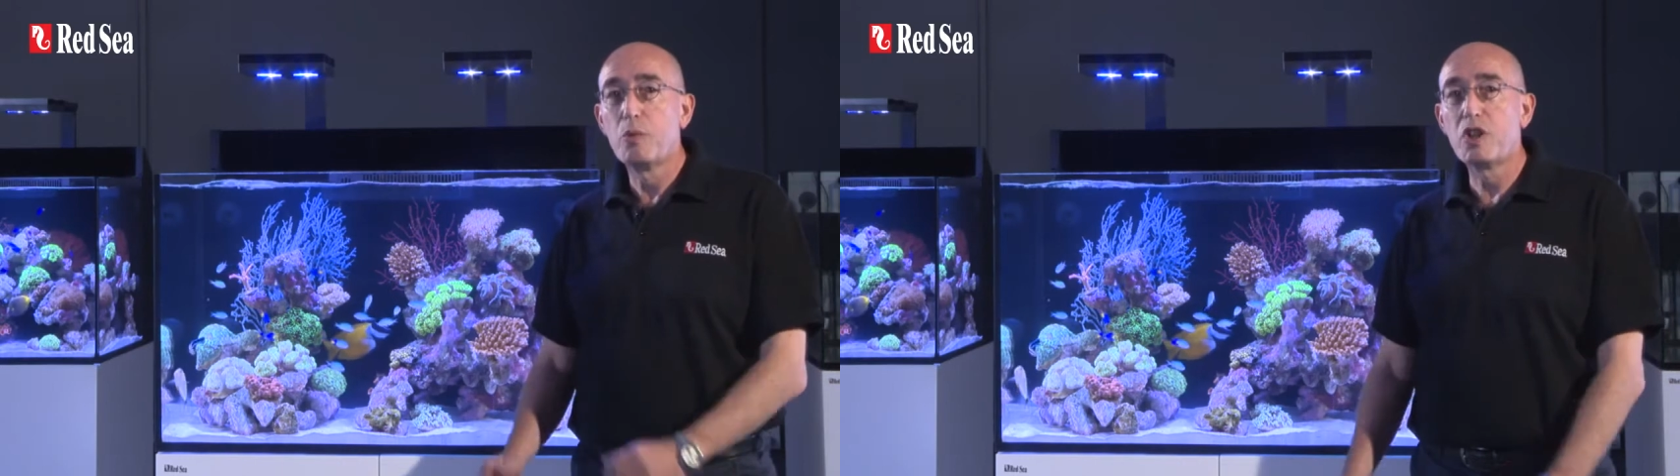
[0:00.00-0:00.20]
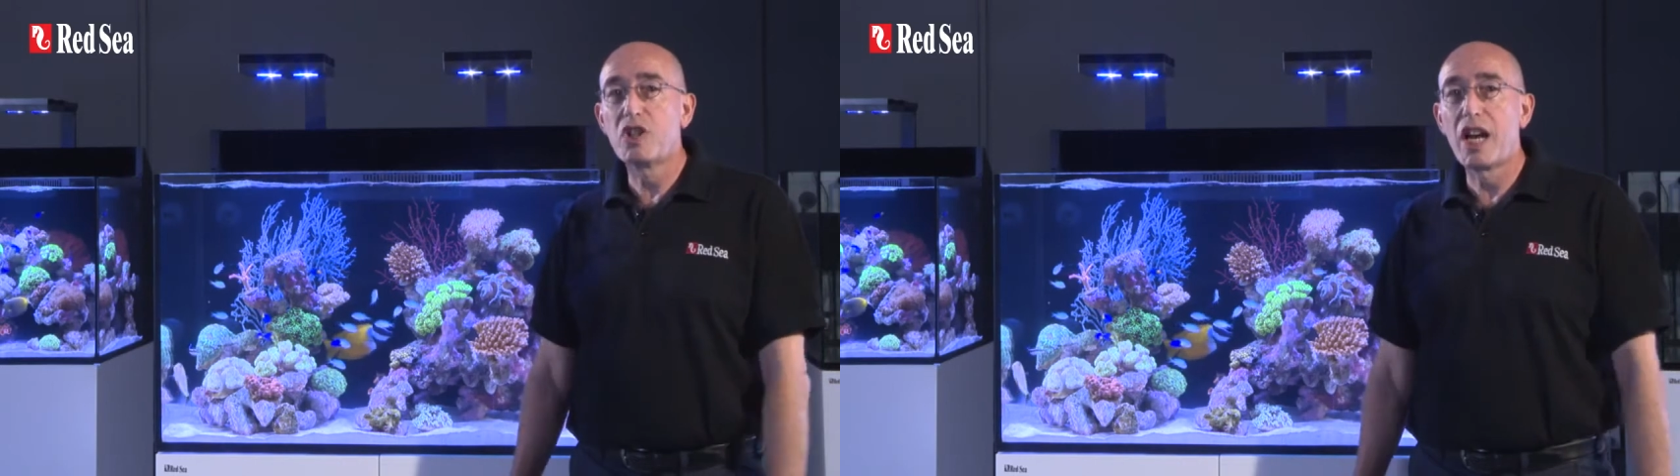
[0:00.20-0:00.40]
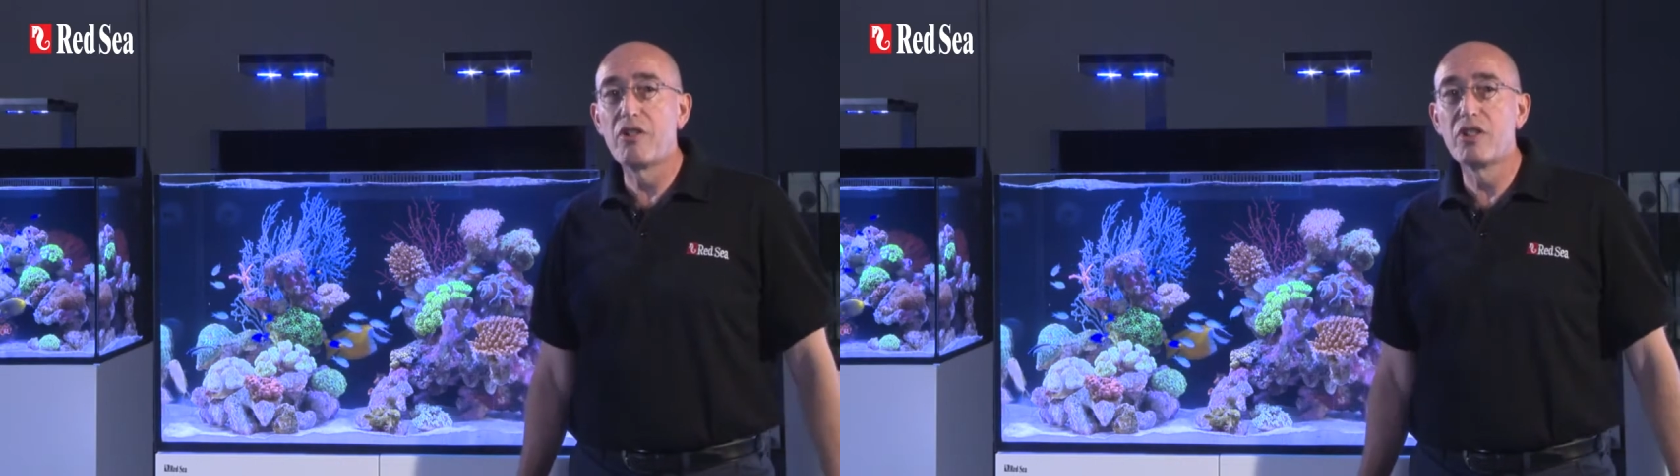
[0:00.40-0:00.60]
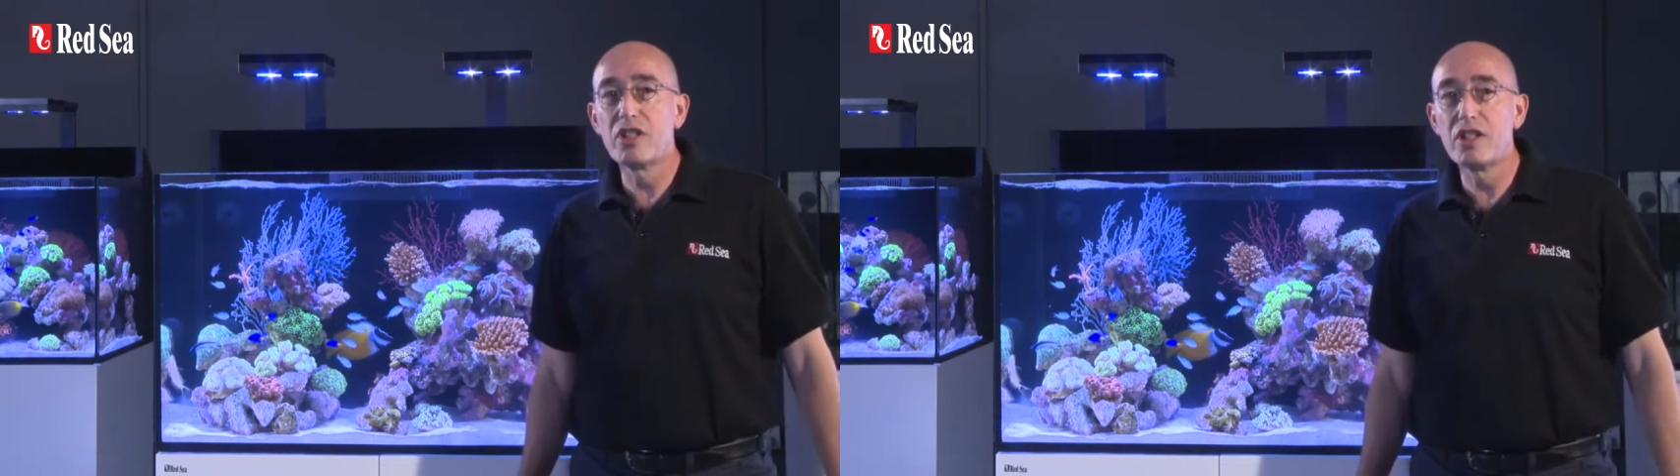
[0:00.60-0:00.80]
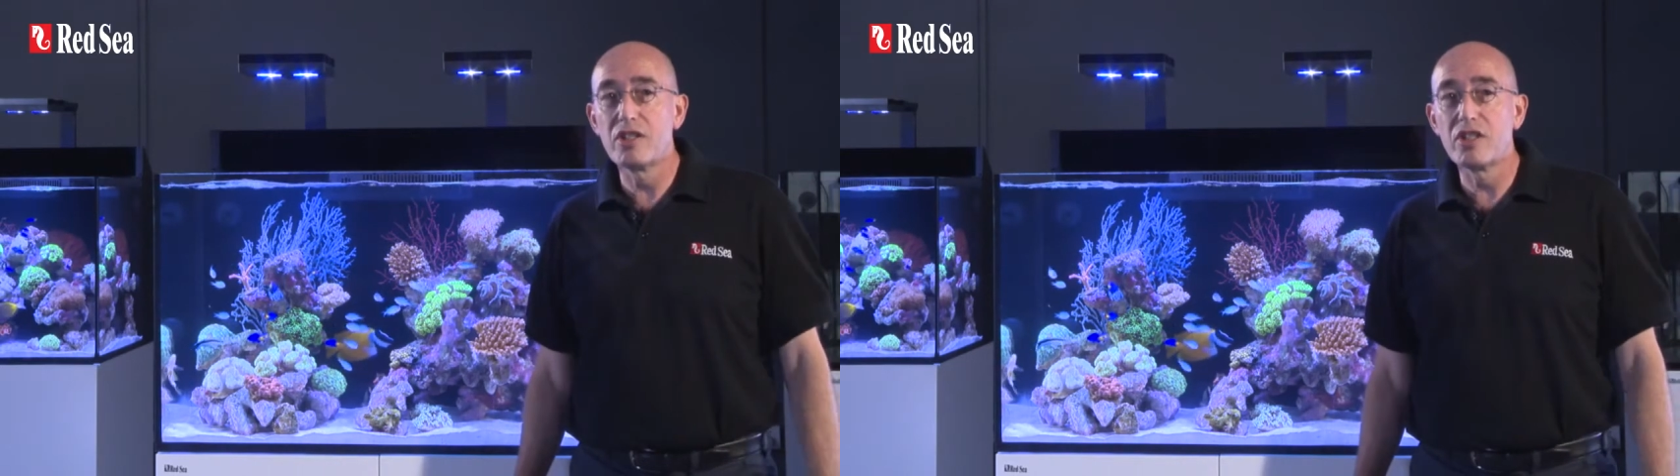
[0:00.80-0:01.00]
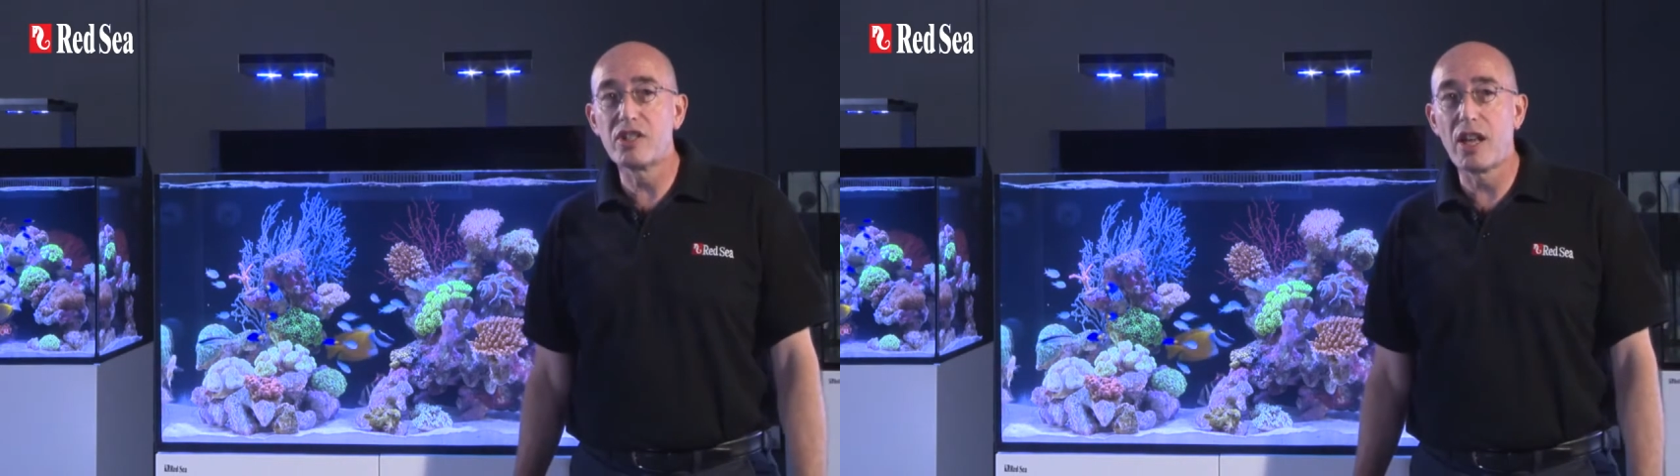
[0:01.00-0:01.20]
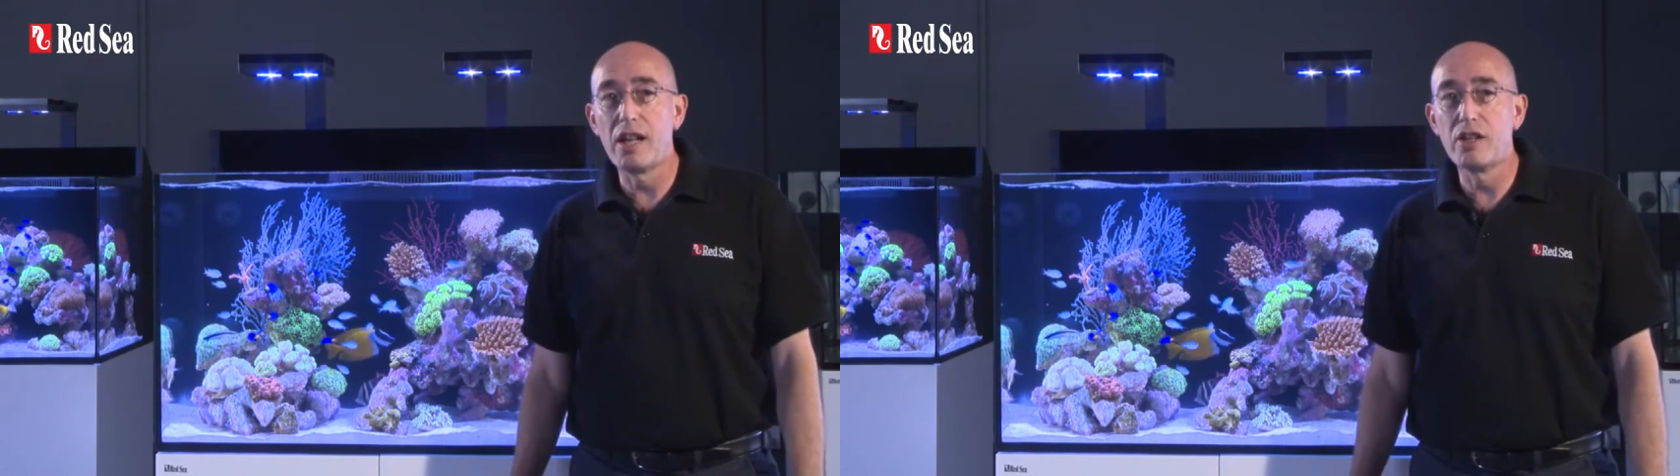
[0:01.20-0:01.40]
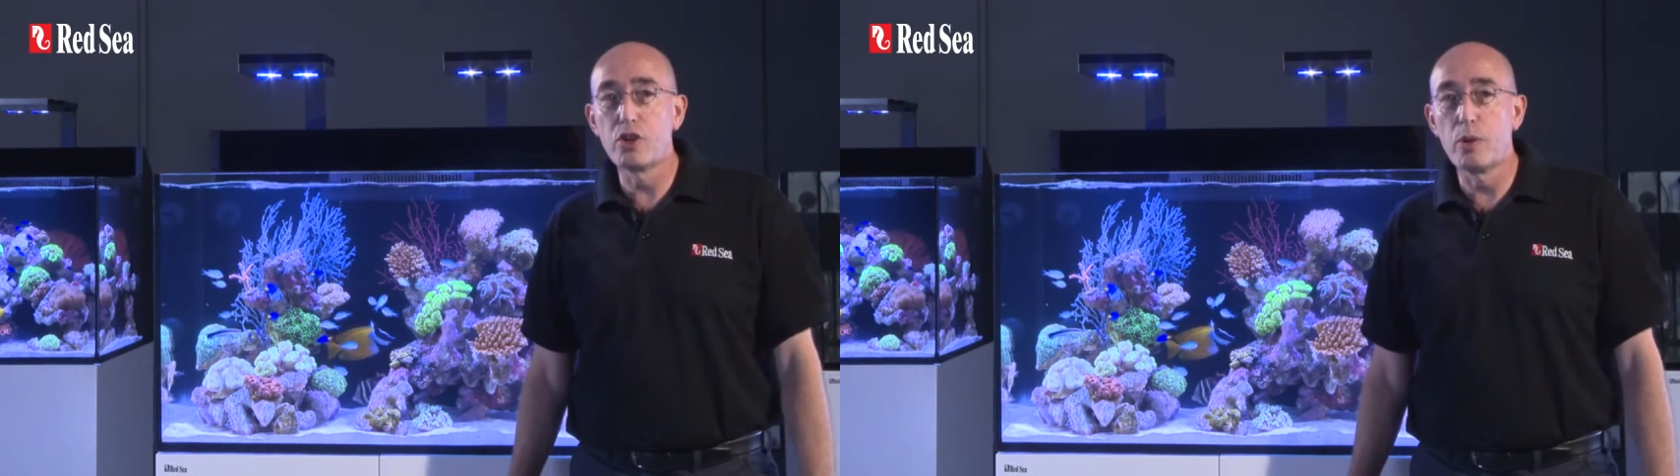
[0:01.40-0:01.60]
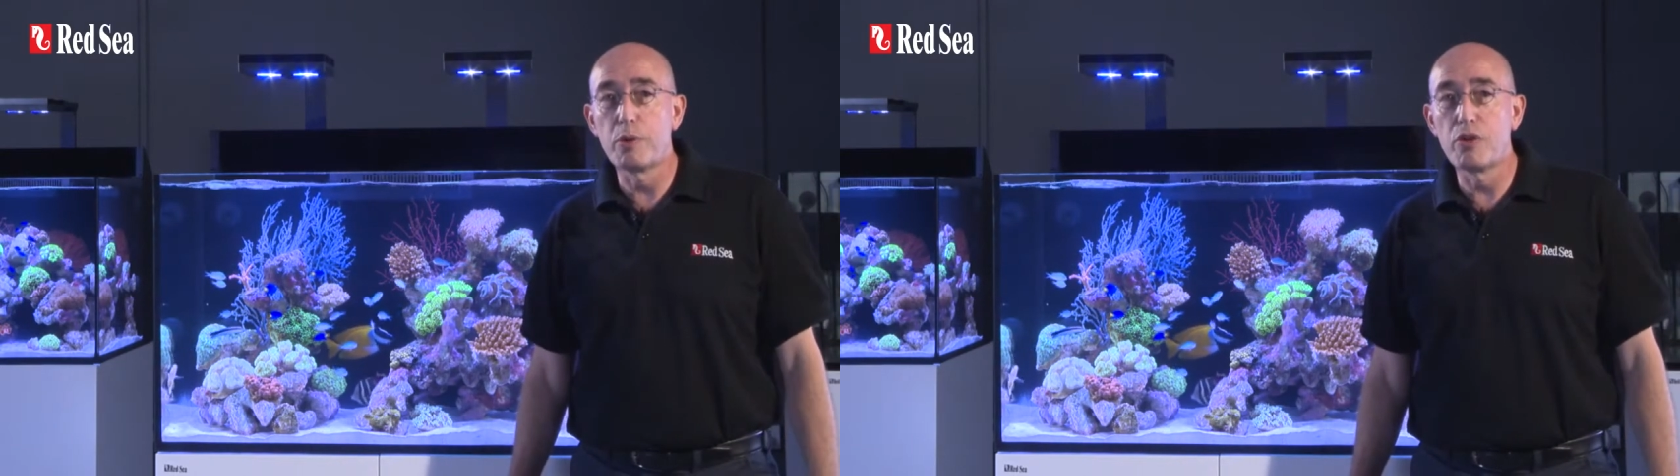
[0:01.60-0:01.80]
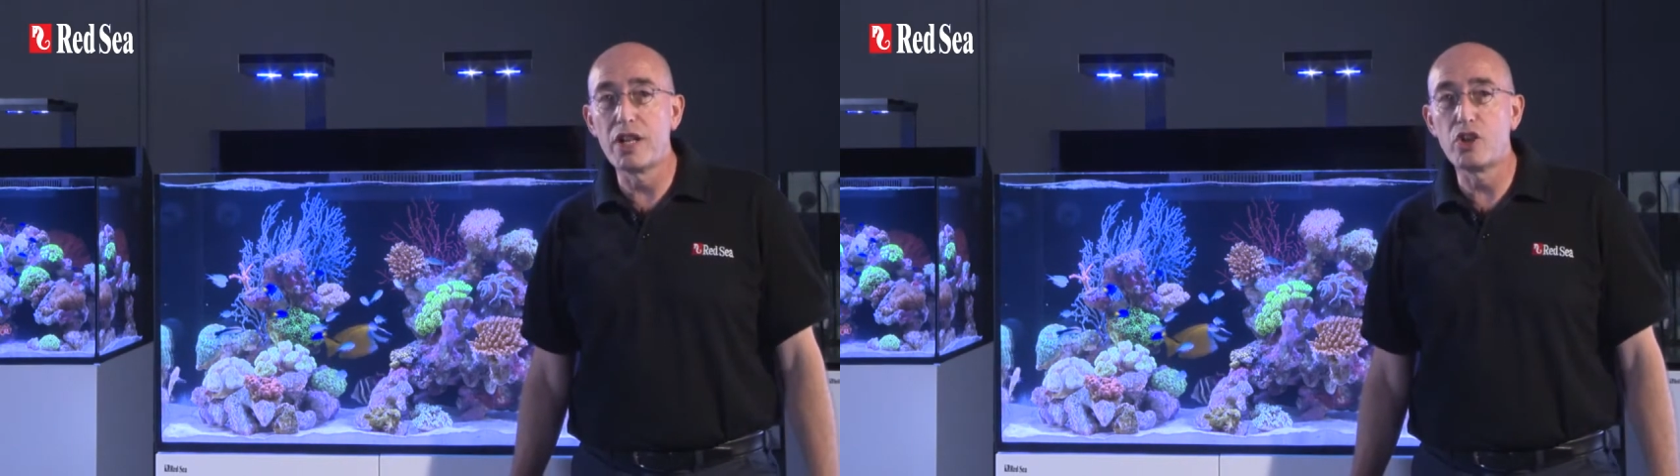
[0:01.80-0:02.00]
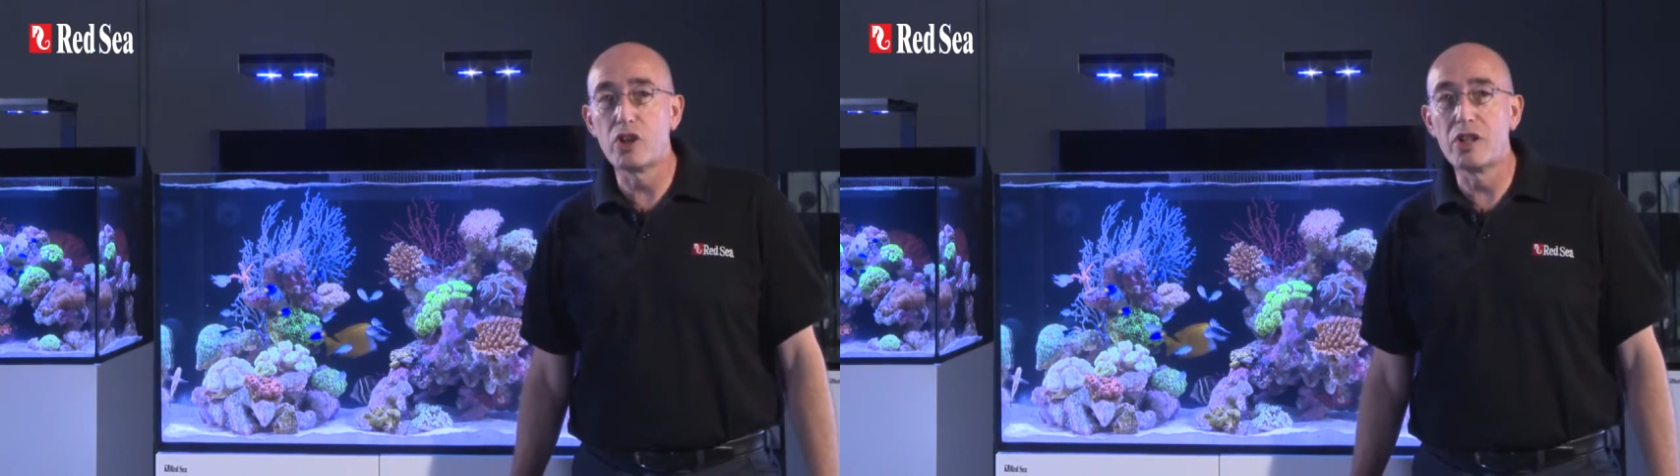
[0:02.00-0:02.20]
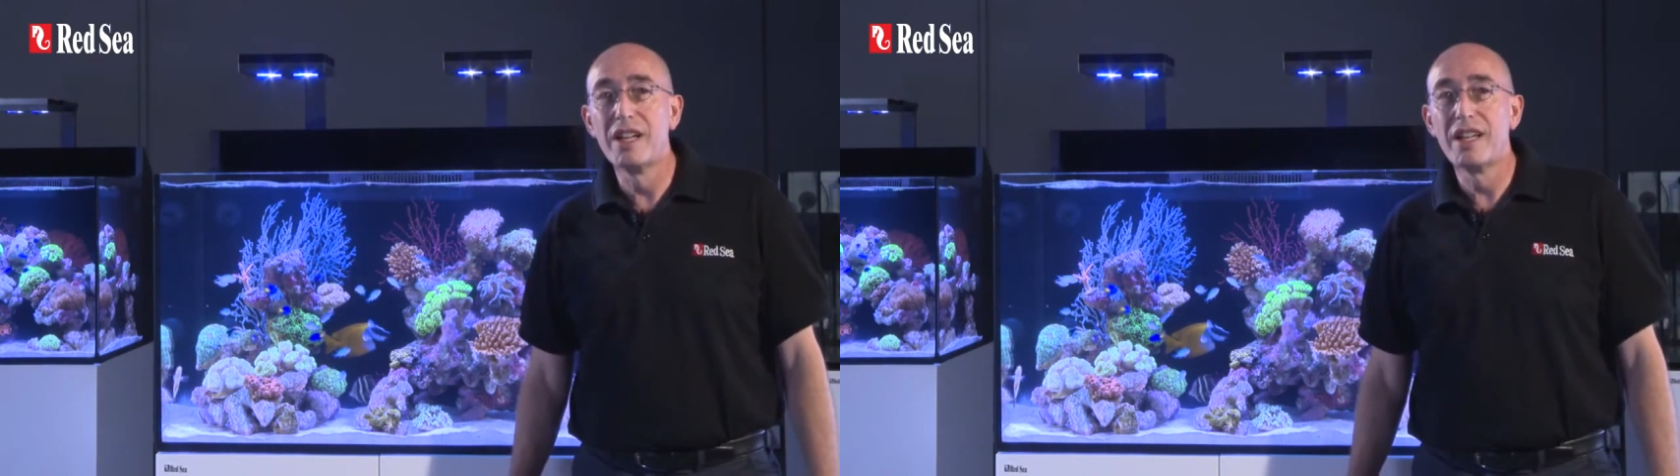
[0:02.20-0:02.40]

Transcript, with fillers: which guarantees a silent operation,